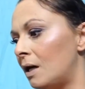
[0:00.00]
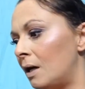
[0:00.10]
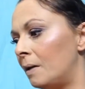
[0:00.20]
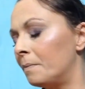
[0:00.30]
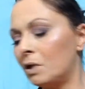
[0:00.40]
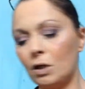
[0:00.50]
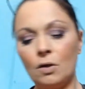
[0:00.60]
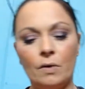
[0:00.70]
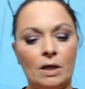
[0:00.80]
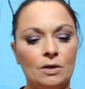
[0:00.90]
I'm going to
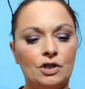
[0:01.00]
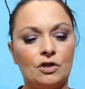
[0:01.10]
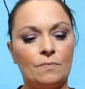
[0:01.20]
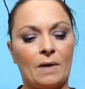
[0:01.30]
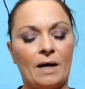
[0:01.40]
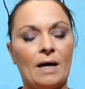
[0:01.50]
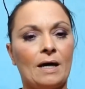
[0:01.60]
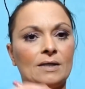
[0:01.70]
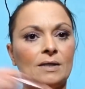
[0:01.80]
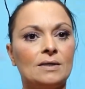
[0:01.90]
go into my
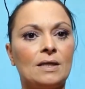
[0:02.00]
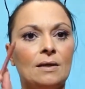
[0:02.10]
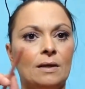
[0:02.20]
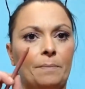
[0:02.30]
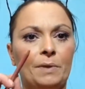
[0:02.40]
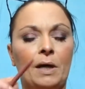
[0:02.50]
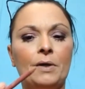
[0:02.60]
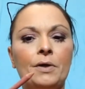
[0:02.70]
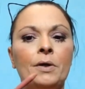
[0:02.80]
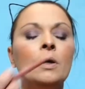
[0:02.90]
Essence lip
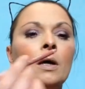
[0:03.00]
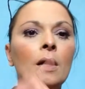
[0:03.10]
liner